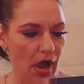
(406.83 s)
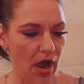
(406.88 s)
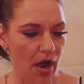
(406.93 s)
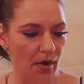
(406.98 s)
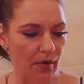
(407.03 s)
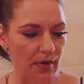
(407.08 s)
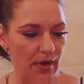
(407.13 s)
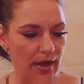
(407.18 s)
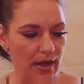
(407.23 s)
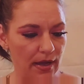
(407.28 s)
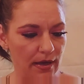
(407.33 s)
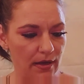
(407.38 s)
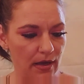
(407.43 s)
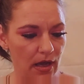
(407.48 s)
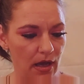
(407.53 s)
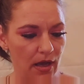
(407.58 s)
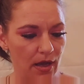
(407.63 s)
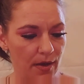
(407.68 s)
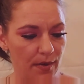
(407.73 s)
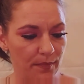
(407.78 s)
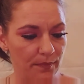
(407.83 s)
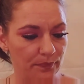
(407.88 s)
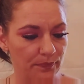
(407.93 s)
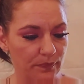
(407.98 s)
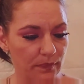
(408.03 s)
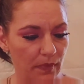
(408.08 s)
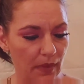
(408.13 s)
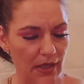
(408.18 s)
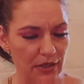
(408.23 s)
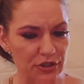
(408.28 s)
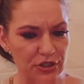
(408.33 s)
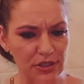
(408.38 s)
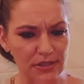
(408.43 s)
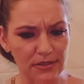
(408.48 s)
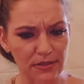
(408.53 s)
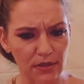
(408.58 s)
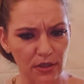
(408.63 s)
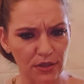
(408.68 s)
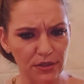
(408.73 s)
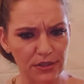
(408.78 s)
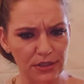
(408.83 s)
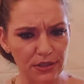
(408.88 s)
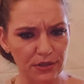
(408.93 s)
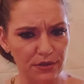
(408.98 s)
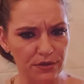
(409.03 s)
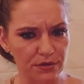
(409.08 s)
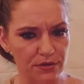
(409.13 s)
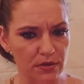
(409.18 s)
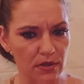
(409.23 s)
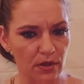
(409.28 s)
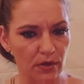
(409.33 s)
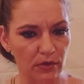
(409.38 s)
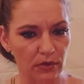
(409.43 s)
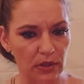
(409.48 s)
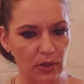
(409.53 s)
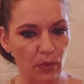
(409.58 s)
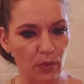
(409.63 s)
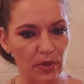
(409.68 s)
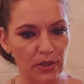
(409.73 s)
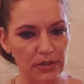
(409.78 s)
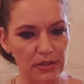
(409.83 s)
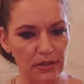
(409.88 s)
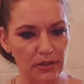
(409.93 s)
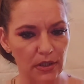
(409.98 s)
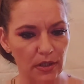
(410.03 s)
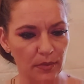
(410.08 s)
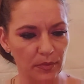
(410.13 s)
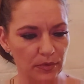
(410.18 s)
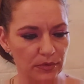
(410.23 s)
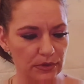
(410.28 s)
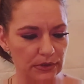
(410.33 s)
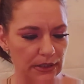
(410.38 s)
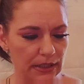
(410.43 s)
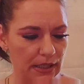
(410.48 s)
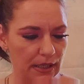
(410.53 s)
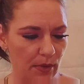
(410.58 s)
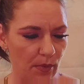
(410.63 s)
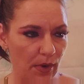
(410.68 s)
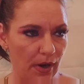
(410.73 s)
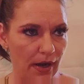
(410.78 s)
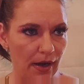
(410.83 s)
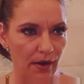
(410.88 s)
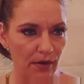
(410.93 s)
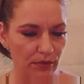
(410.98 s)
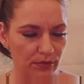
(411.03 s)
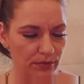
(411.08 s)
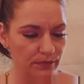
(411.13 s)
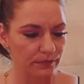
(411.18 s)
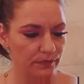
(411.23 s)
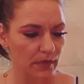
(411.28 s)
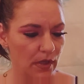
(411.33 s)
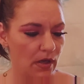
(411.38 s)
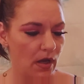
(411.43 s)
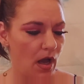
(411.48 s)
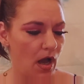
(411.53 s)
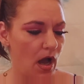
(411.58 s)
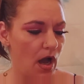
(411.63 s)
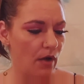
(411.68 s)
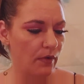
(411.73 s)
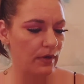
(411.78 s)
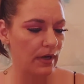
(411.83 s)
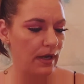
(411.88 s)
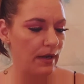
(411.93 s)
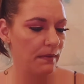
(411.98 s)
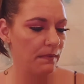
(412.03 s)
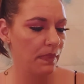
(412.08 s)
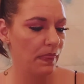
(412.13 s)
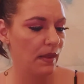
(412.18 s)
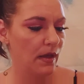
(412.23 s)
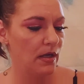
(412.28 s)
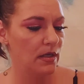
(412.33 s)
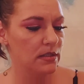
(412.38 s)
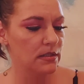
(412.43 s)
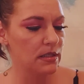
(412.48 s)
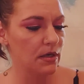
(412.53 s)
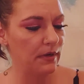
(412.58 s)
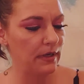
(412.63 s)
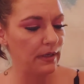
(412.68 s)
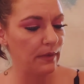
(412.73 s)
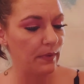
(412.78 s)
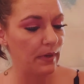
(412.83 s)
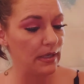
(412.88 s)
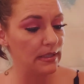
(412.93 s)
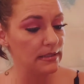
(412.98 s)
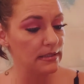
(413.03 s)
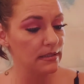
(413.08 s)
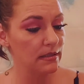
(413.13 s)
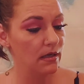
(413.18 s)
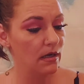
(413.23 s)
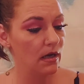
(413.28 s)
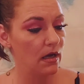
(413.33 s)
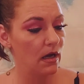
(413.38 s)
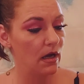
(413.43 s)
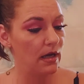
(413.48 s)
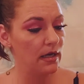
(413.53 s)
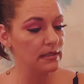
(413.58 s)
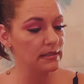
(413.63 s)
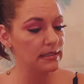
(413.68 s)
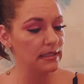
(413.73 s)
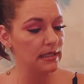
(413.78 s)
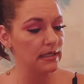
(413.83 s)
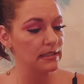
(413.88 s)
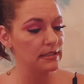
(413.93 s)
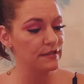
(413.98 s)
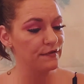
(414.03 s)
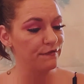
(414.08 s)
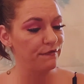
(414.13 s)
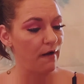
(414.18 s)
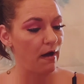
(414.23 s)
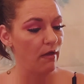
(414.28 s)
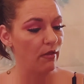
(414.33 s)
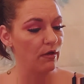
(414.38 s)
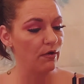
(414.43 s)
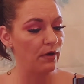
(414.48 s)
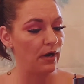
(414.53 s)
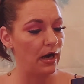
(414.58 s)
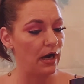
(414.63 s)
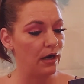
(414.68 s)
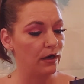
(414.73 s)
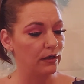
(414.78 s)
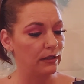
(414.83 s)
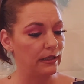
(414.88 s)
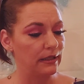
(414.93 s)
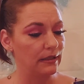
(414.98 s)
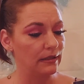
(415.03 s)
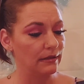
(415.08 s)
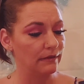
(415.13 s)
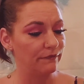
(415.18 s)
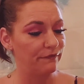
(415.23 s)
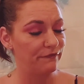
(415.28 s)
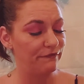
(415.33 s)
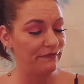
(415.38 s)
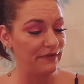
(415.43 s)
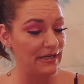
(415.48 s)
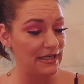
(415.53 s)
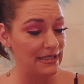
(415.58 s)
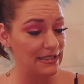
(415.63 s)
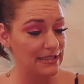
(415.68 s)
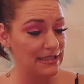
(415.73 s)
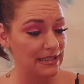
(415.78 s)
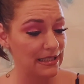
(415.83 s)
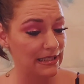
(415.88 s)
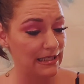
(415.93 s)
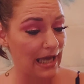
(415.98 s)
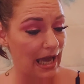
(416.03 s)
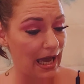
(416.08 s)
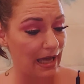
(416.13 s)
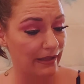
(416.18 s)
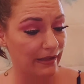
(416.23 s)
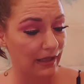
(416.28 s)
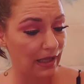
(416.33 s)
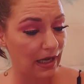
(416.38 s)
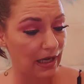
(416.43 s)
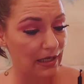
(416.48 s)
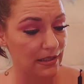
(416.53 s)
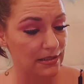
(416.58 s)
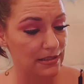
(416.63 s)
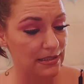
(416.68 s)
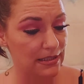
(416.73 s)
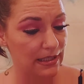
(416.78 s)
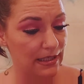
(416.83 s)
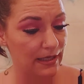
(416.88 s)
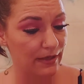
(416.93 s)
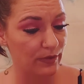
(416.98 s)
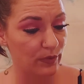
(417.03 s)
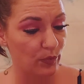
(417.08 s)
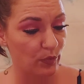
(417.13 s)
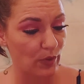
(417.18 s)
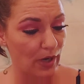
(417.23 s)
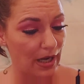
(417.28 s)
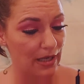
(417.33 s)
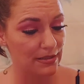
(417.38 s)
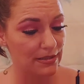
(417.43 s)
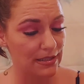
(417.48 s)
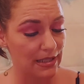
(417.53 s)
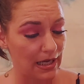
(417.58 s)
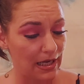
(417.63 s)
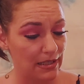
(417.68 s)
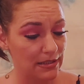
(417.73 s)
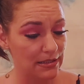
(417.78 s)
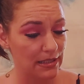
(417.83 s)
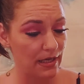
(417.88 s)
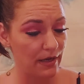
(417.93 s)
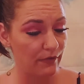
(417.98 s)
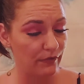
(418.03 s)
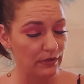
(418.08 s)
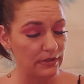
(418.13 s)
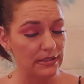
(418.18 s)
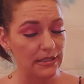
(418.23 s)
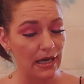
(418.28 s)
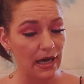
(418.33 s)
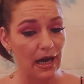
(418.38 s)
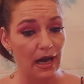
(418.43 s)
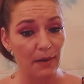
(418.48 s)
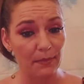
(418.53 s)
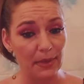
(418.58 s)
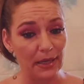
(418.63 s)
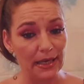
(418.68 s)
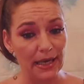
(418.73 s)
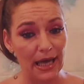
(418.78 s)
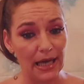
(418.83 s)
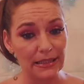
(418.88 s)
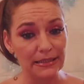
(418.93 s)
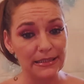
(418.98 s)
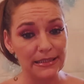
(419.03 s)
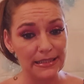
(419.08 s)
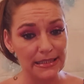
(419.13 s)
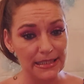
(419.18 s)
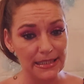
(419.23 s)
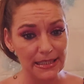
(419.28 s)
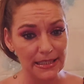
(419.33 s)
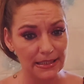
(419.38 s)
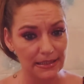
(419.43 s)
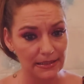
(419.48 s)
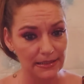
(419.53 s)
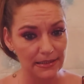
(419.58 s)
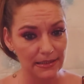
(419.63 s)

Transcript: Okay, and she's 13 years old and wears a double D. Wow. Okay. So anyways, it says follow our fit guidelines to get the right size every time, and I did.